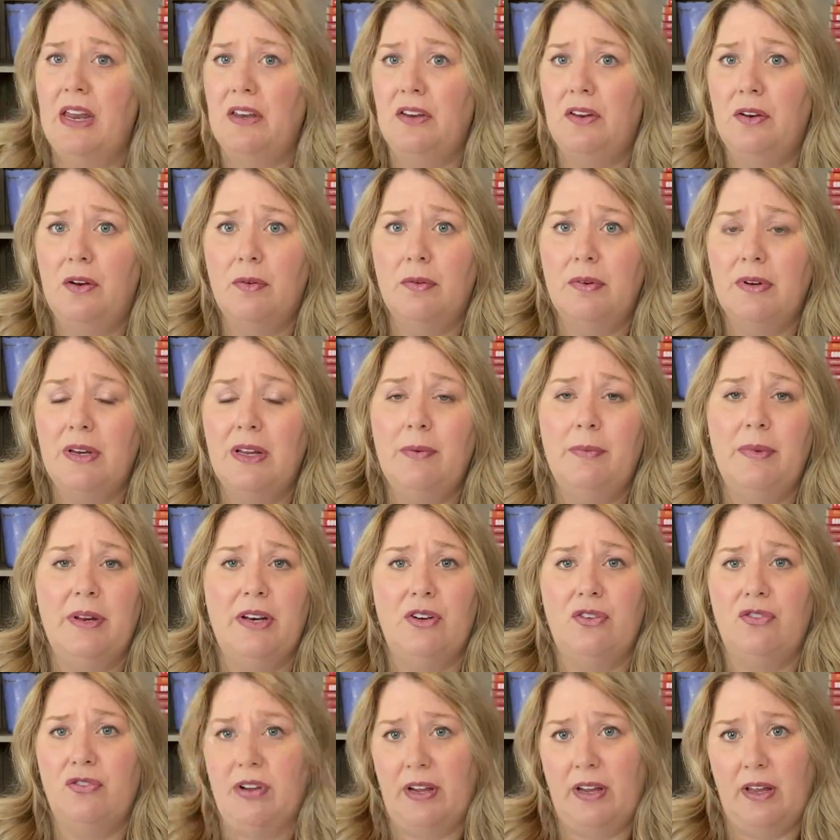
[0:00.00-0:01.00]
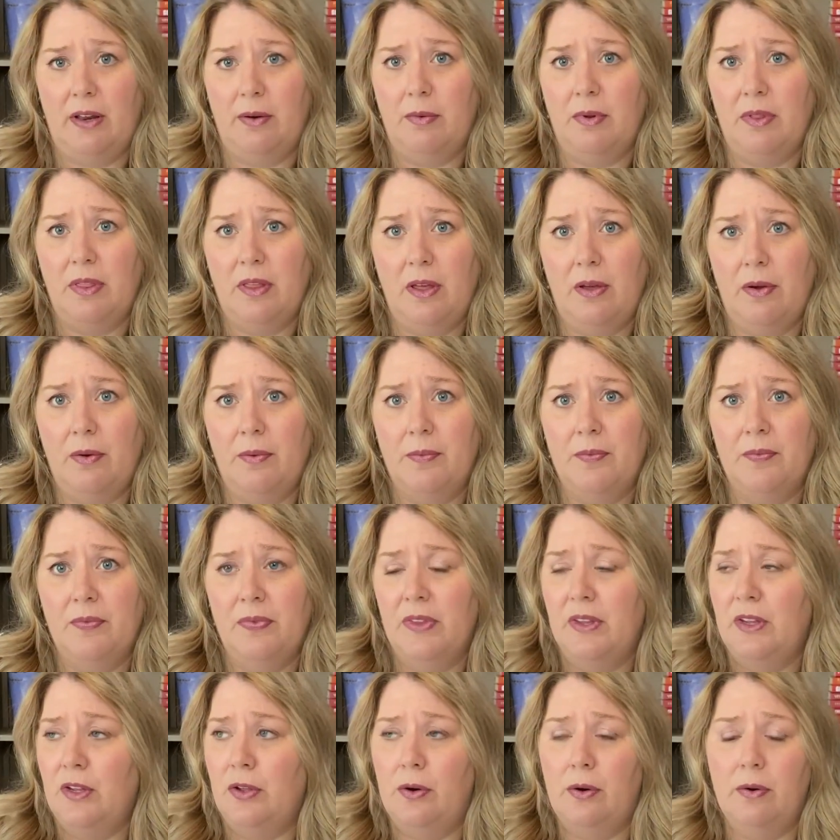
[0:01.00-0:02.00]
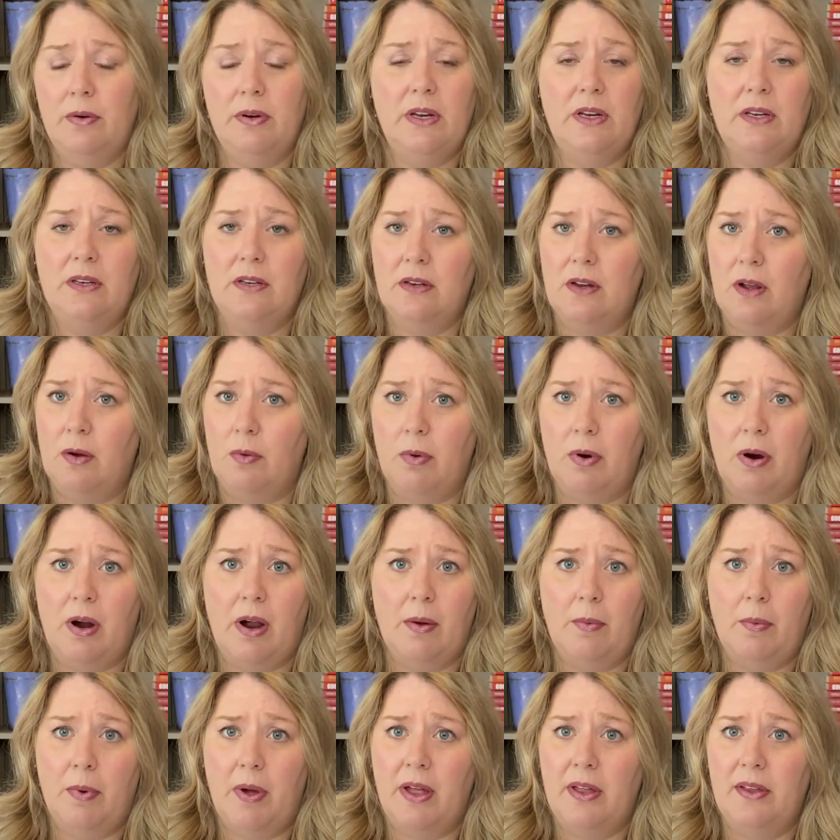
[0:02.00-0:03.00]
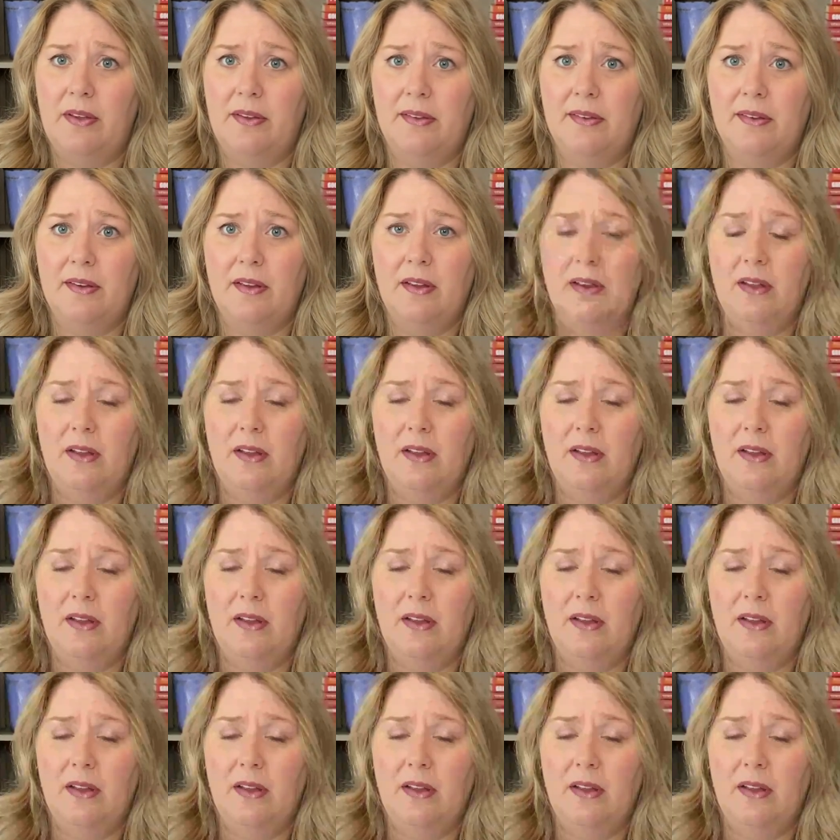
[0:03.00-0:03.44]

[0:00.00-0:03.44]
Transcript: and you don't need me to check in with you. You don't need to know where I was.